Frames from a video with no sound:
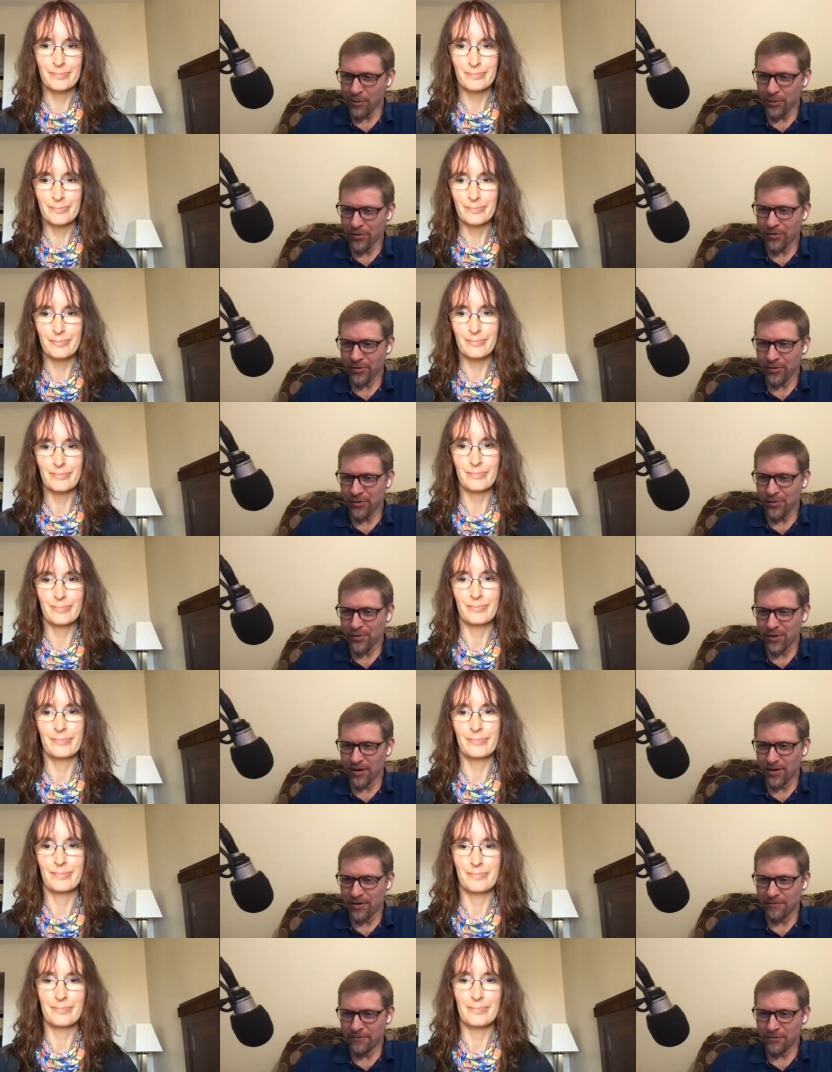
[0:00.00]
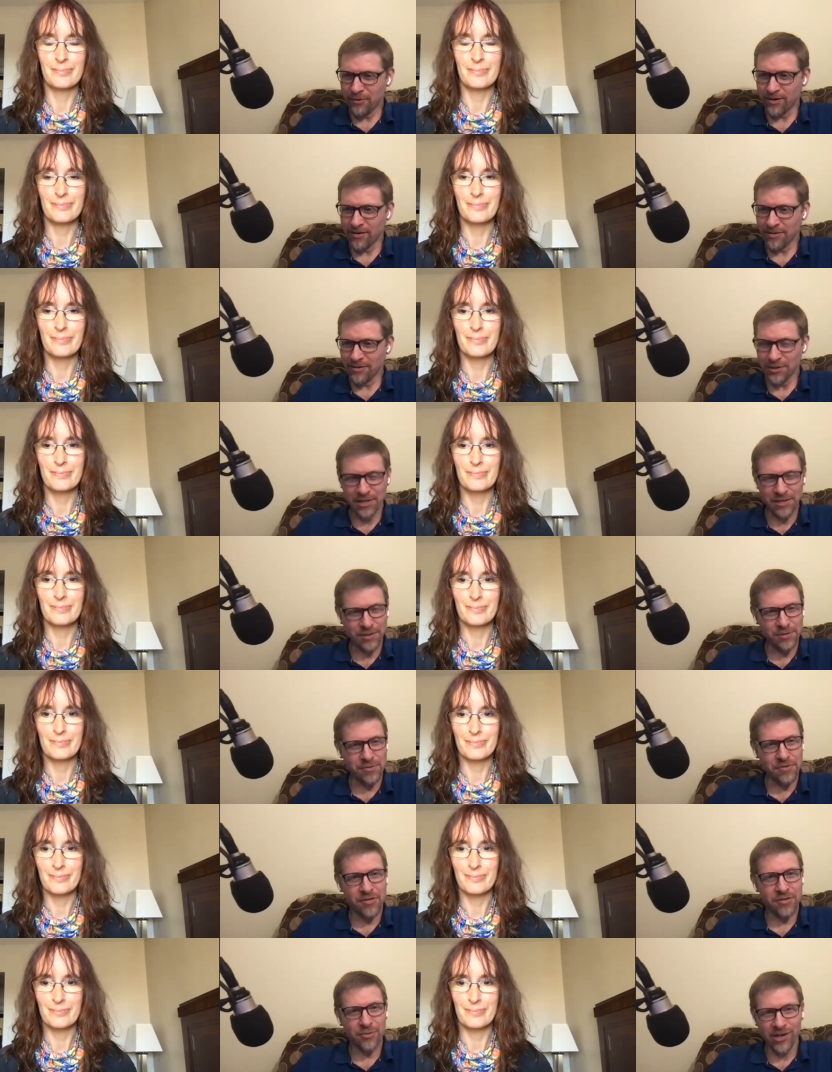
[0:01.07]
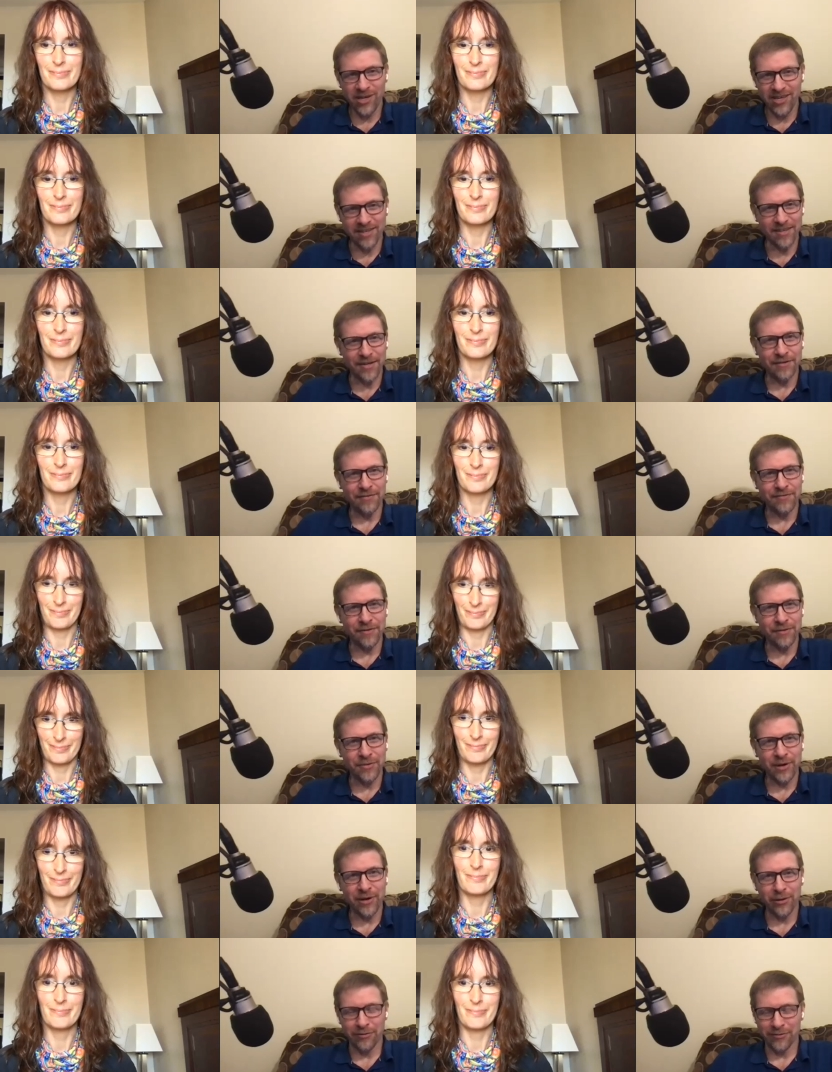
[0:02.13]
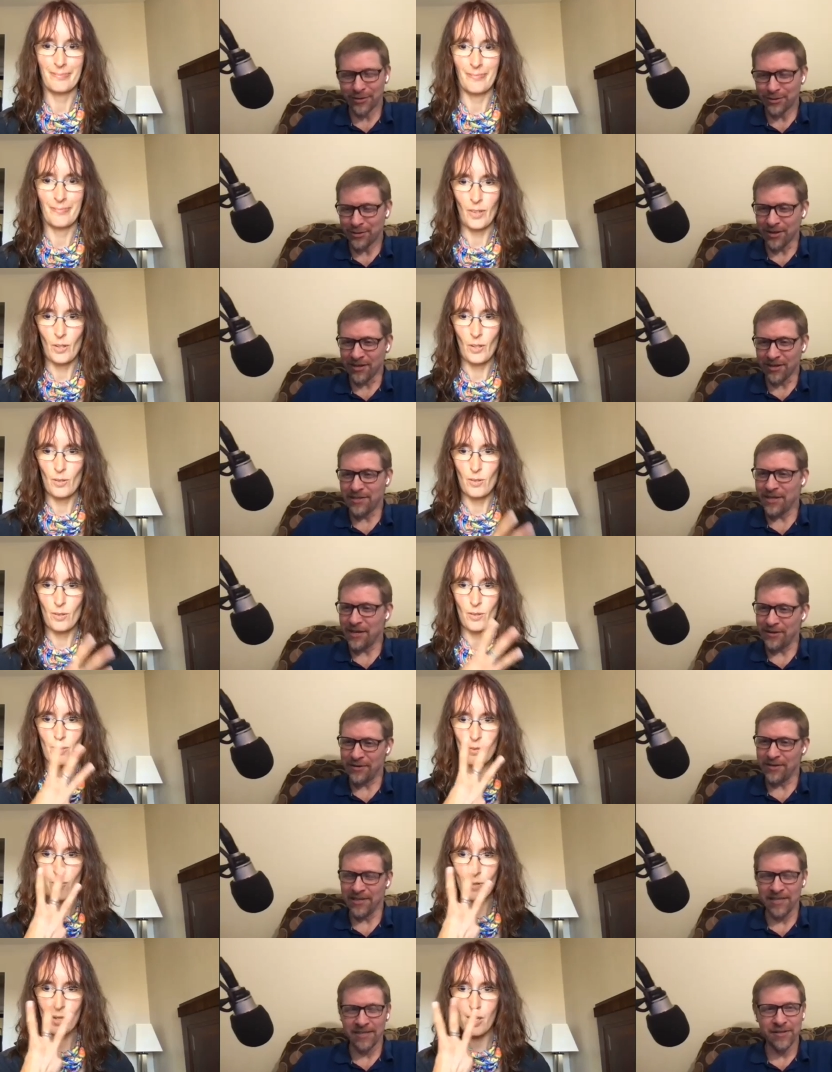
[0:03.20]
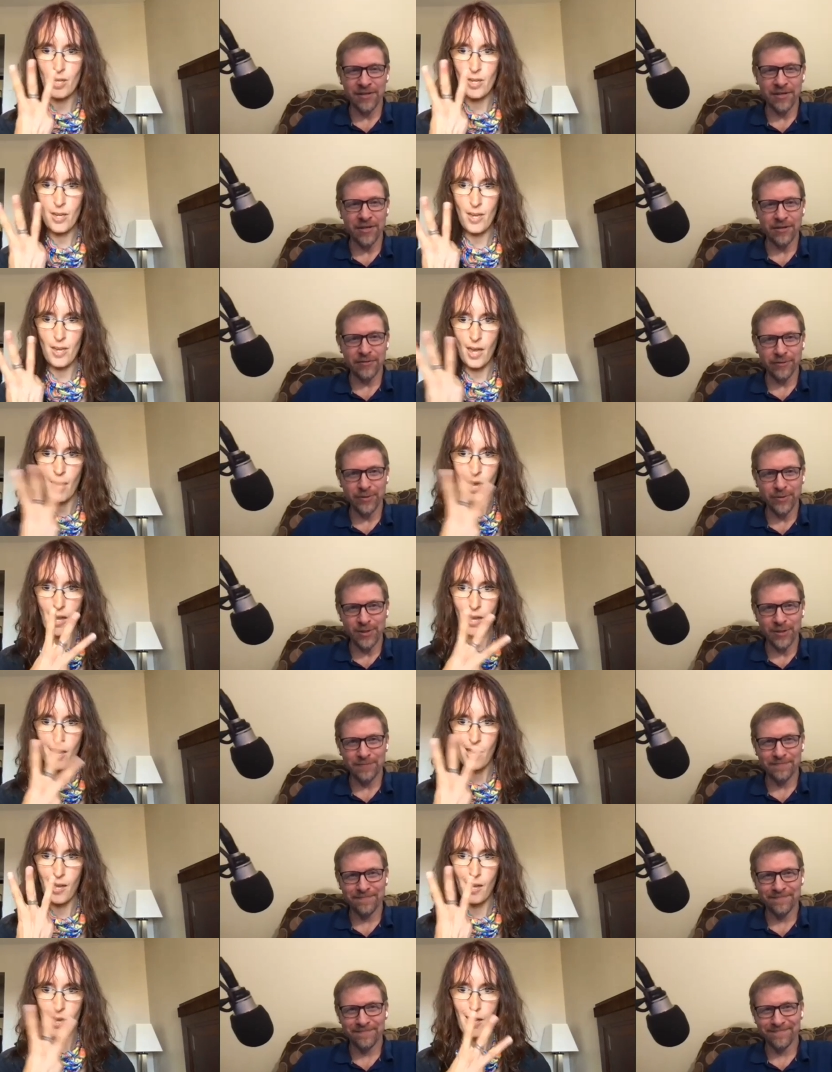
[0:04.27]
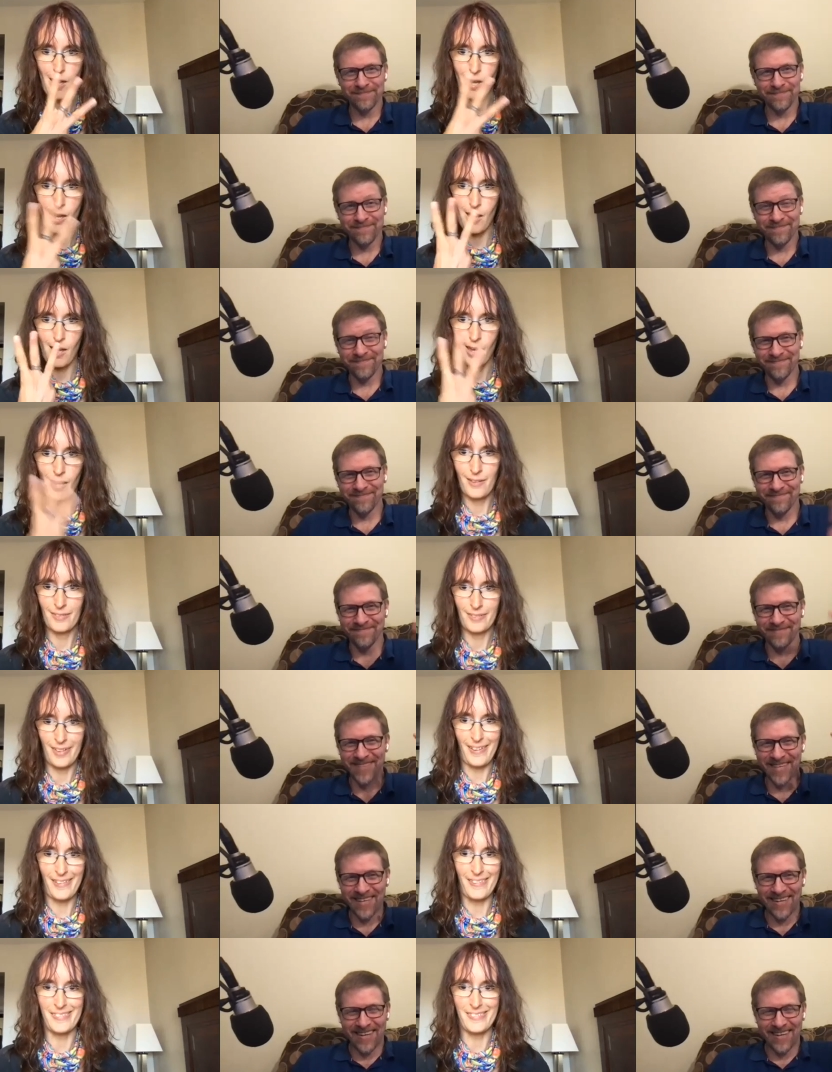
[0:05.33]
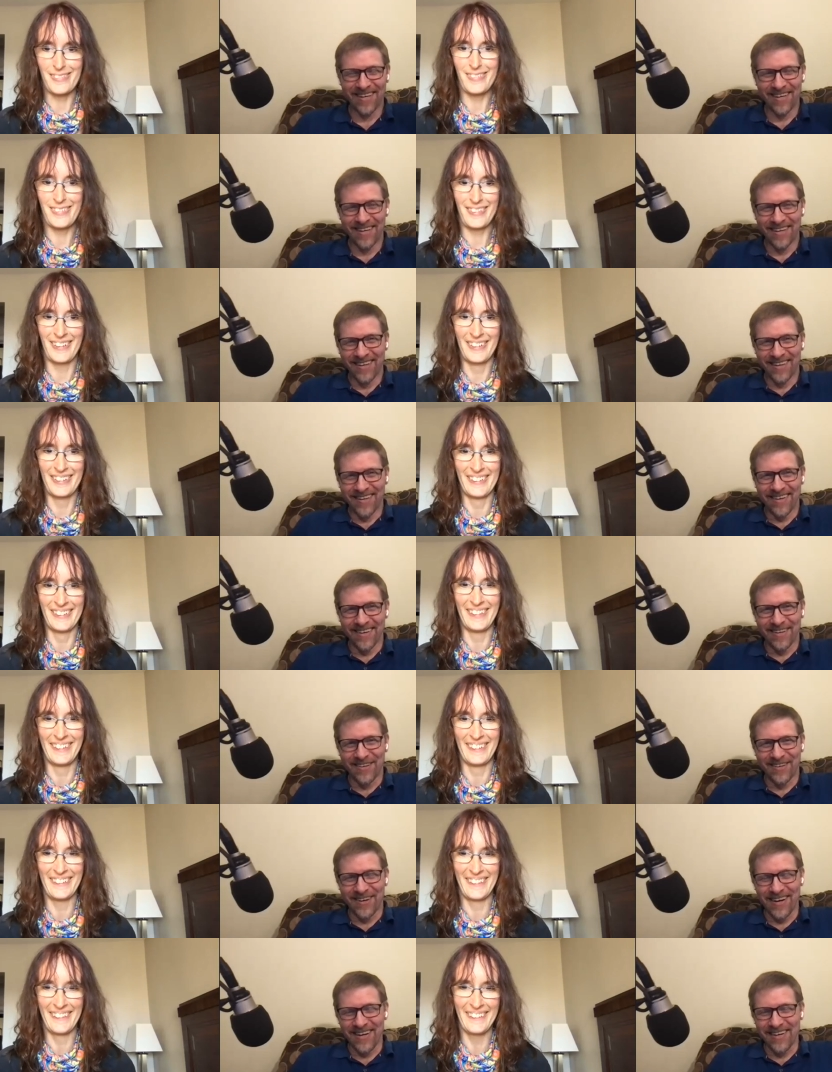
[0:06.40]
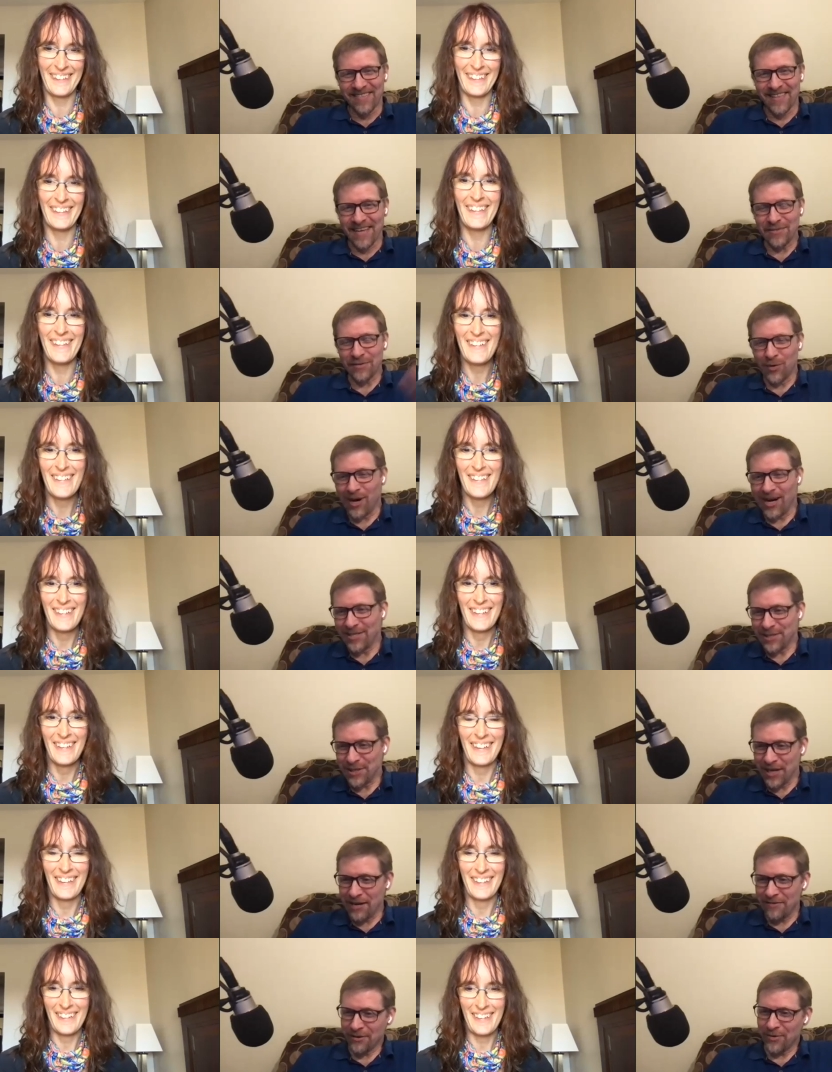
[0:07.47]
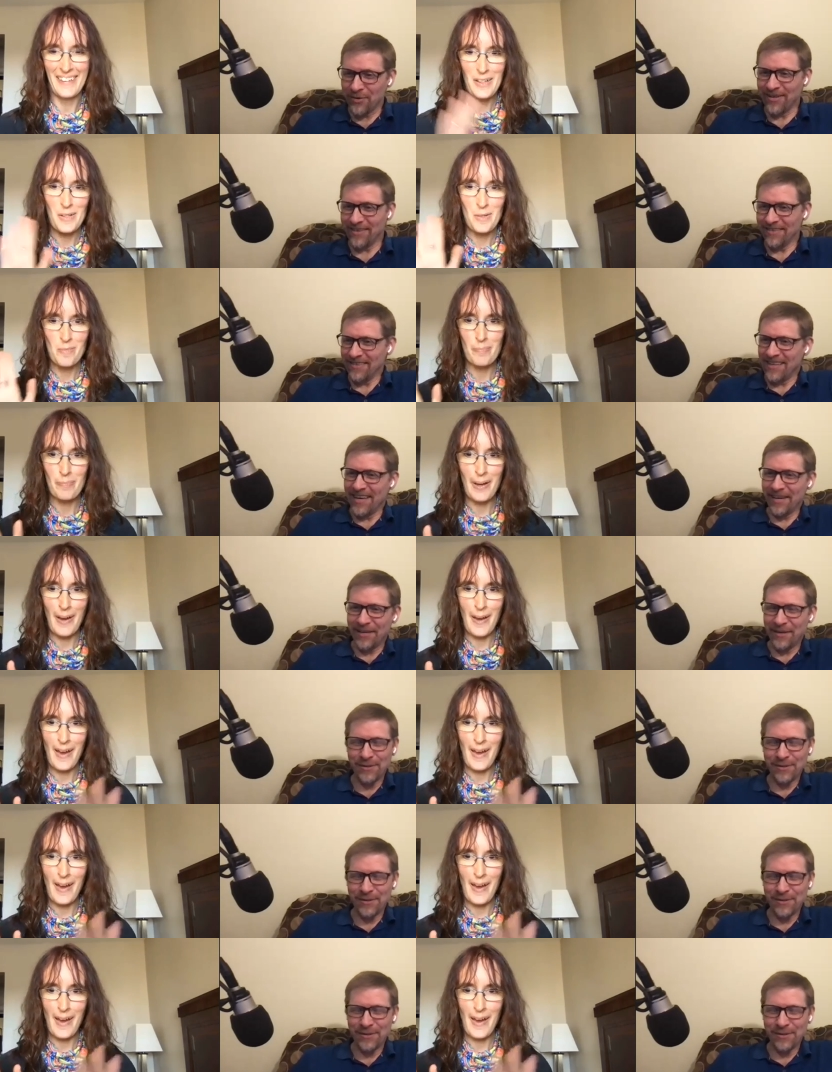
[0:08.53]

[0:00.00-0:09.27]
Speaker 1: with you uh, for season three of 3D Universe Untethered in the near future.
Speaker 2: Yes. all
Speaker 1: right. Thanks for watching, everyone. Thank you,